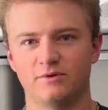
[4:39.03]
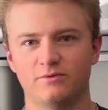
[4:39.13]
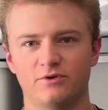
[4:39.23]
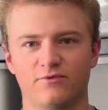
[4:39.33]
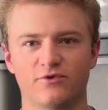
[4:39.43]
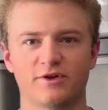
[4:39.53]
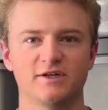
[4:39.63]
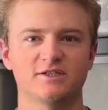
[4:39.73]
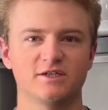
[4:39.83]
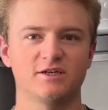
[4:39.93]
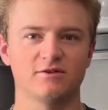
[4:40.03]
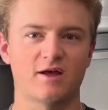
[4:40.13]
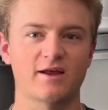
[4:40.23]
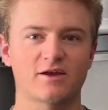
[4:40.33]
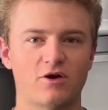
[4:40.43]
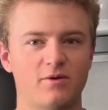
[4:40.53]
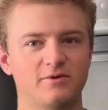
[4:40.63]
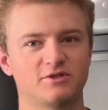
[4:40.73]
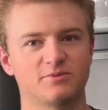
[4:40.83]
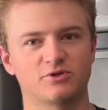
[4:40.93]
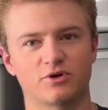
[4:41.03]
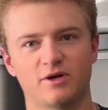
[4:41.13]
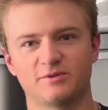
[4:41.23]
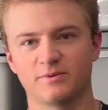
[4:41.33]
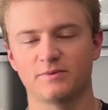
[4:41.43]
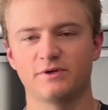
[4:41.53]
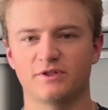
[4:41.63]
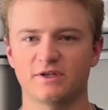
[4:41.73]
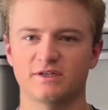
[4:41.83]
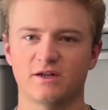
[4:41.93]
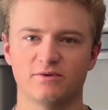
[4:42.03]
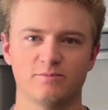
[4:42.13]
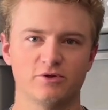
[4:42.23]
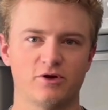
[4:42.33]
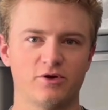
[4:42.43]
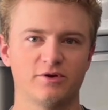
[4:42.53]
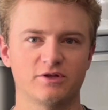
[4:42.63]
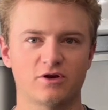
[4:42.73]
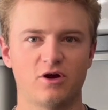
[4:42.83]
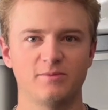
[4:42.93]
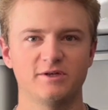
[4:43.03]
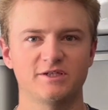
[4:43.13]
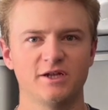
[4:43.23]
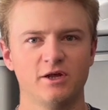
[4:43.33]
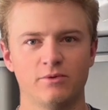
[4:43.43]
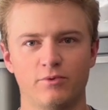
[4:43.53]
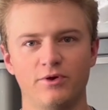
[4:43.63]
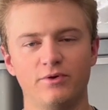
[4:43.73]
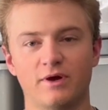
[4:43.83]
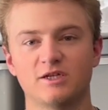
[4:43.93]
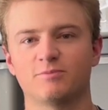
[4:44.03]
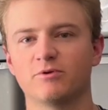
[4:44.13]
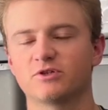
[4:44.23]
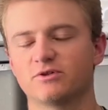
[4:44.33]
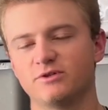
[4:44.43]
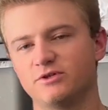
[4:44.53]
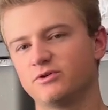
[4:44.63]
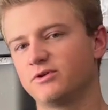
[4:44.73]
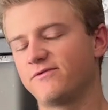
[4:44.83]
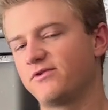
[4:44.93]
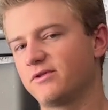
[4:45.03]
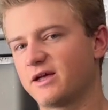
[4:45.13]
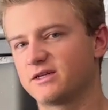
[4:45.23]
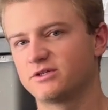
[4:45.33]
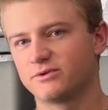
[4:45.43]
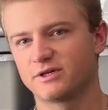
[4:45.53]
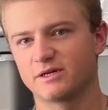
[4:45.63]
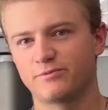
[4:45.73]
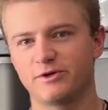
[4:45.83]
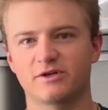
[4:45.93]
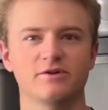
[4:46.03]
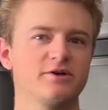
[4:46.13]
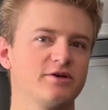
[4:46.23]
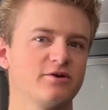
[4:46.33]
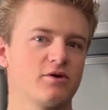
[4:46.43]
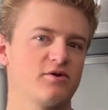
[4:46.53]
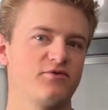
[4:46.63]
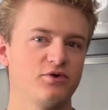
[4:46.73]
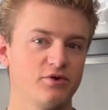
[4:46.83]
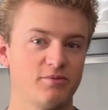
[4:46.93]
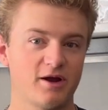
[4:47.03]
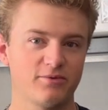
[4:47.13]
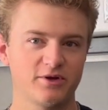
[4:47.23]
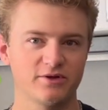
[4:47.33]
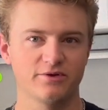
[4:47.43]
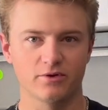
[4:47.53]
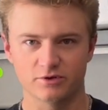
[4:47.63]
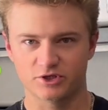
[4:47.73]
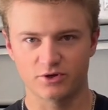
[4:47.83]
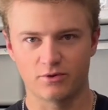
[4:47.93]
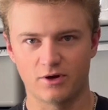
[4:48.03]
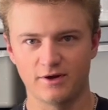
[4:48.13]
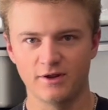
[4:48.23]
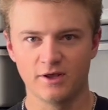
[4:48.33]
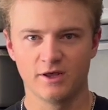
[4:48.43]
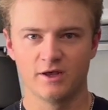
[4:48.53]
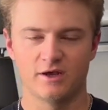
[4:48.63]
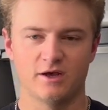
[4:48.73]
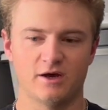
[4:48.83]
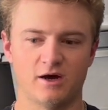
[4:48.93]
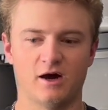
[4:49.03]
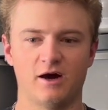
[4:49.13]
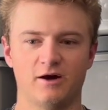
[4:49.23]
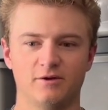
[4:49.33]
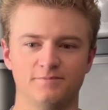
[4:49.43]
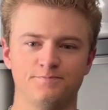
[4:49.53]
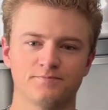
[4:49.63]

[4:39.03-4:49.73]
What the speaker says: Don't forget to like, comment, and subscribe. Tell me what you think down below in the comments, what you guys personally do, and if you like doing it weekly or if you do it bi-weekly or so on.